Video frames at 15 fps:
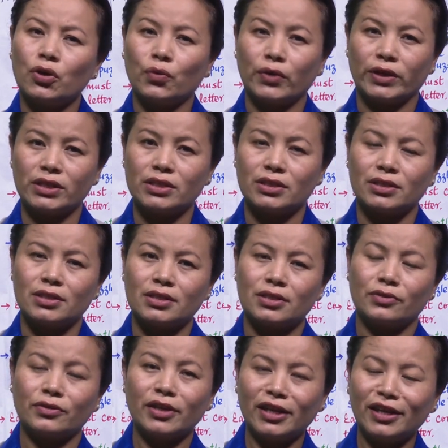questions,
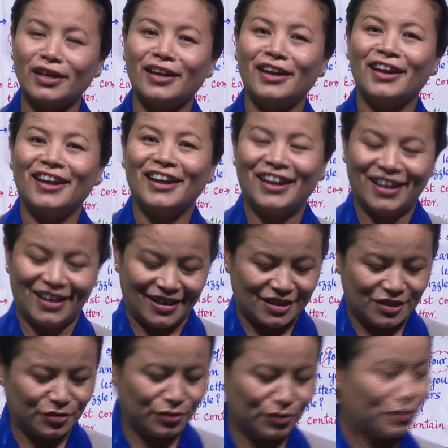okay?
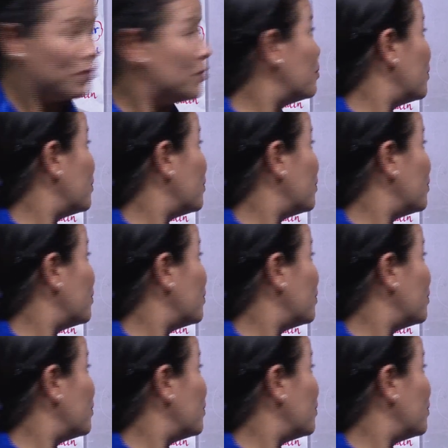So